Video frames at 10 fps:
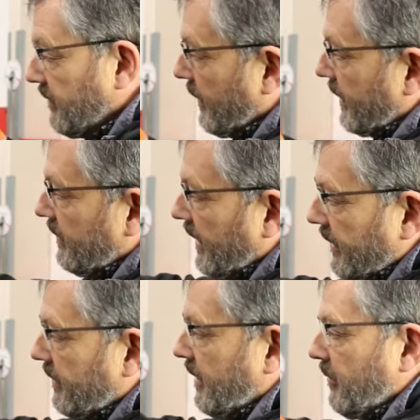so I can
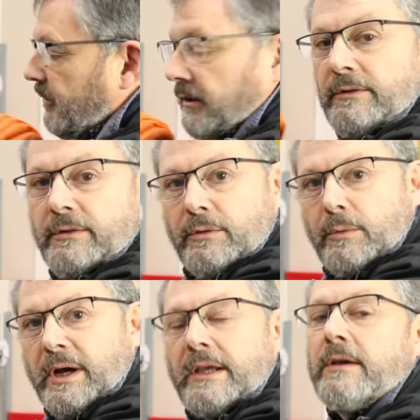take the chrome finisher
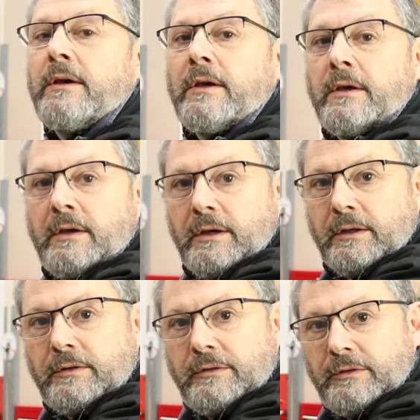away
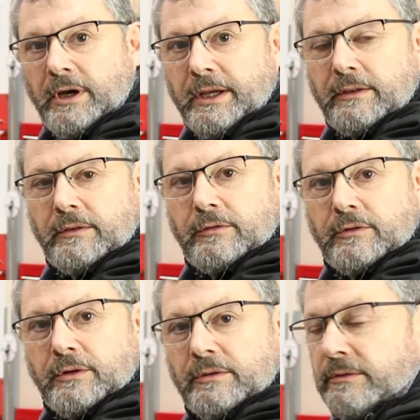and tighten the
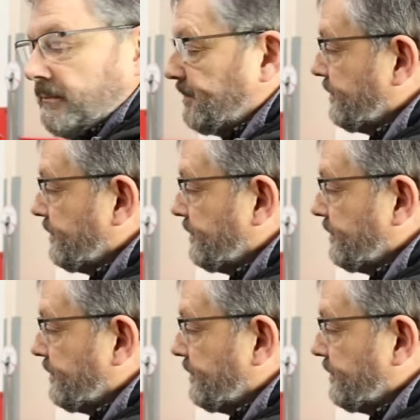screws.